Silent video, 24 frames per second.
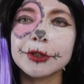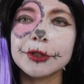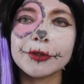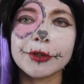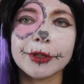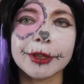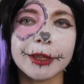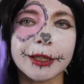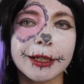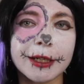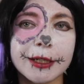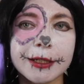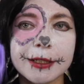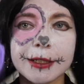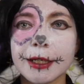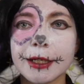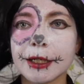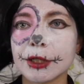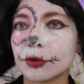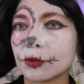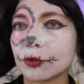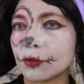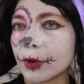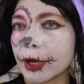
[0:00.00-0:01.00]
do you think did
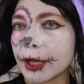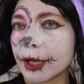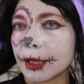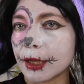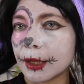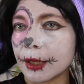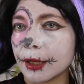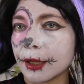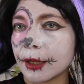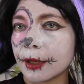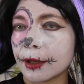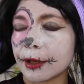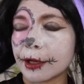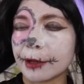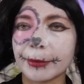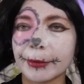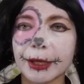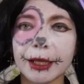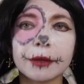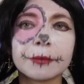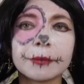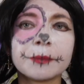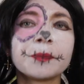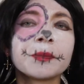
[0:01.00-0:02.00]
I do well I
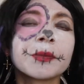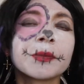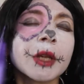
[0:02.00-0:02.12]
mean